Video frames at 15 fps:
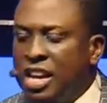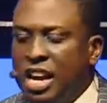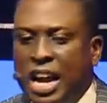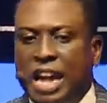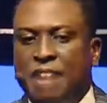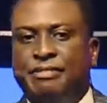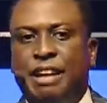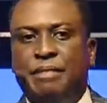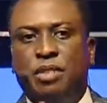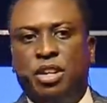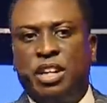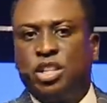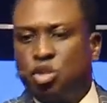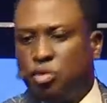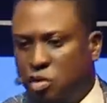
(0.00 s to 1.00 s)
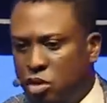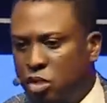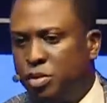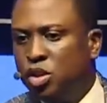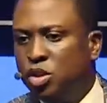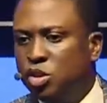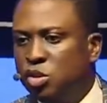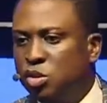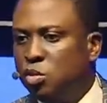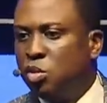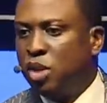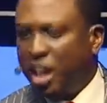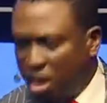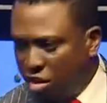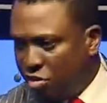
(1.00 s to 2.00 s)
and five million is overwhelming you, will
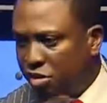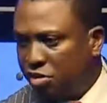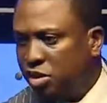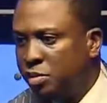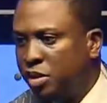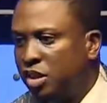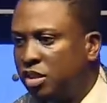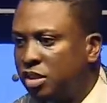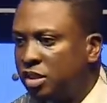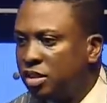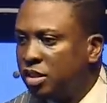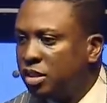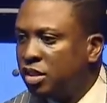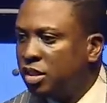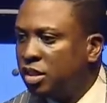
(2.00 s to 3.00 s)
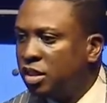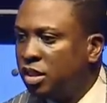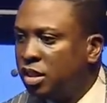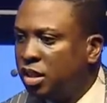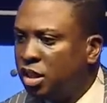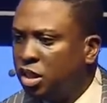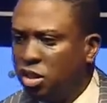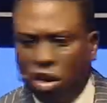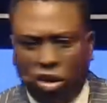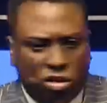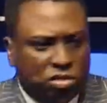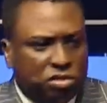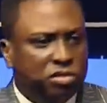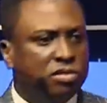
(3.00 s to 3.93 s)
I give you fifty million? No.